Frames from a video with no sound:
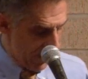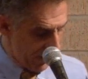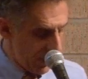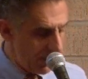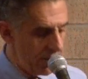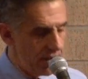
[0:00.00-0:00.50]

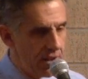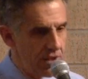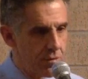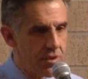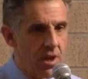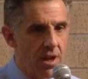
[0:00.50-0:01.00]
So these
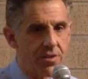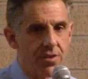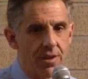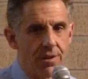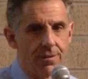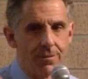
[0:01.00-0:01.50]
results
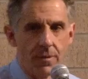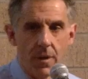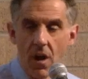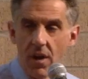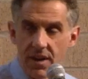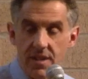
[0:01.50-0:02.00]

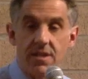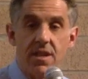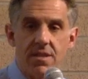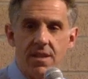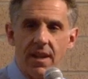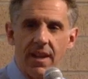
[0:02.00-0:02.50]
are
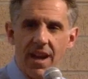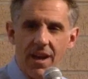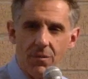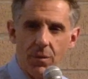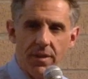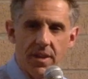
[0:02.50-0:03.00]
consistent
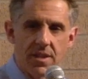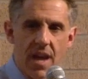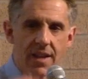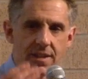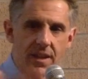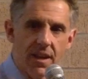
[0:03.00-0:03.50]
again with this
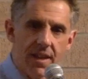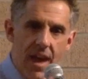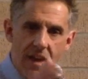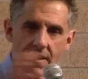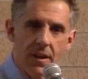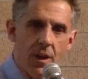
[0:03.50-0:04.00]
idea
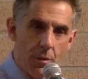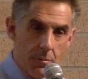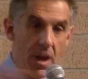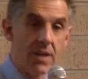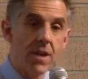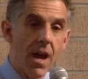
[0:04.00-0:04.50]
that
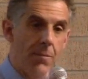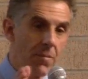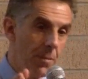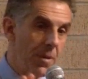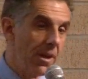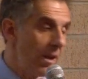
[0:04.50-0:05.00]
a
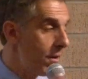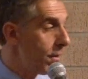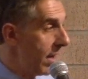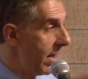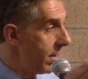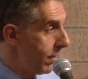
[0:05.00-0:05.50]
time-limited
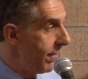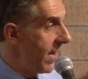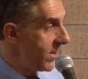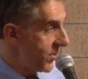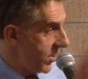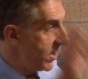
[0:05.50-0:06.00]

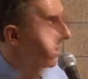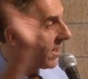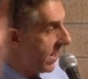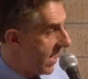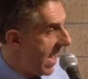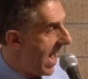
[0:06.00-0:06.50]
intervention
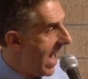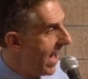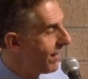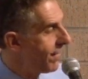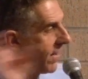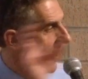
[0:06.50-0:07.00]
can
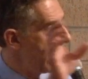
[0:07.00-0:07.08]
have